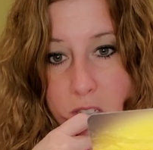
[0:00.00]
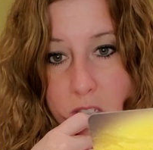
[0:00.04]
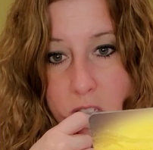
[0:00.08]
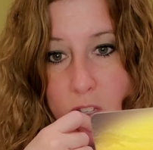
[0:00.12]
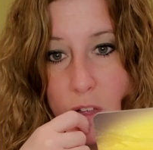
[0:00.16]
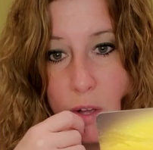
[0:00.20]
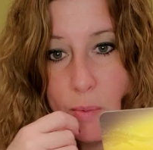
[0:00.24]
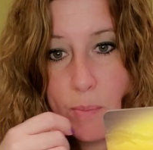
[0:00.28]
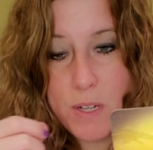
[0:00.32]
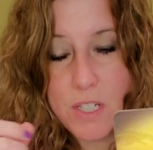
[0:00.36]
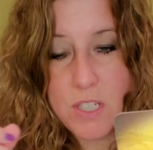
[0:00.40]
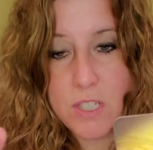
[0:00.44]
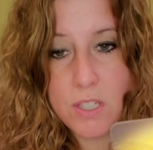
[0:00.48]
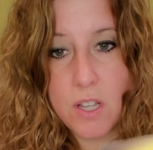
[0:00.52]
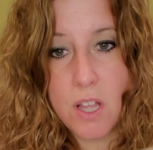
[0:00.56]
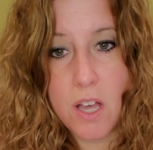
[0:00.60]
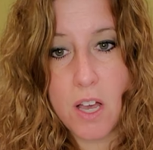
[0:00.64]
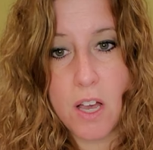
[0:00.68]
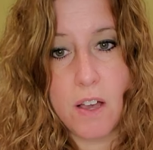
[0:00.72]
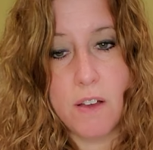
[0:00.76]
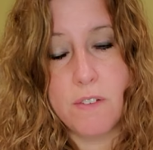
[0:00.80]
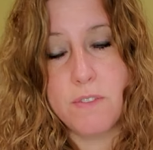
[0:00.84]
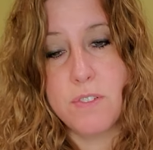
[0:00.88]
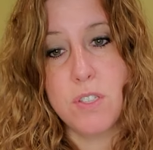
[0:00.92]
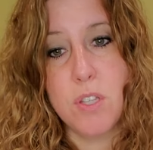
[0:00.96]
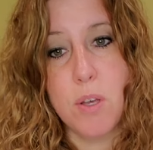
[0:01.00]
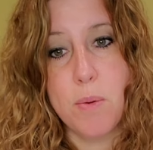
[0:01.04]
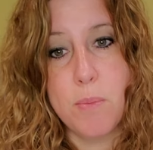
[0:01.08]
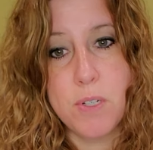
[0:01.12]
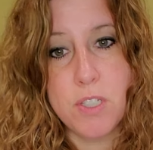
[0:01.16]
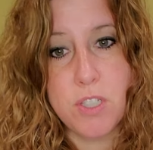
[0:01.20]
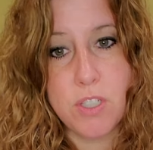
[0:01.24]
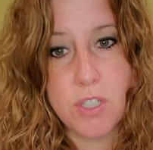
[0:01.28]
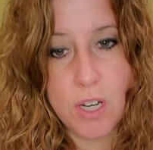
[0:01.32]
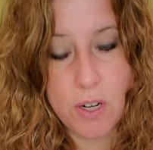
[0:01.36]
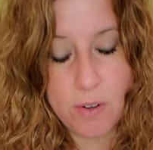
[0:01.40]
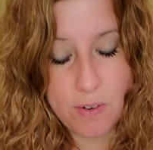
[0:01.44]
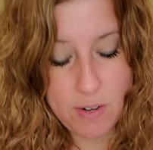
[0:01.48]
so much love, so
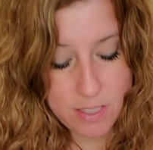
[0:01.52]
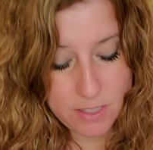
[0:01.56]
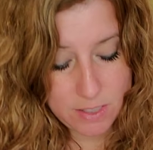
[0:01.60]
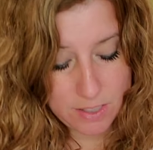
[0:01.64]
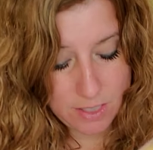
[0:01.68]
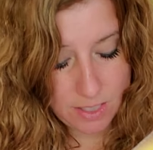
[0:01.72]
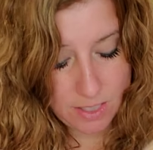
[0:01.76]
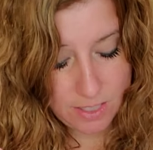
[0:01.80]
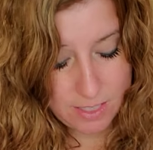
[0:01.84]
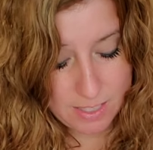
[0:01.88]
much generosity.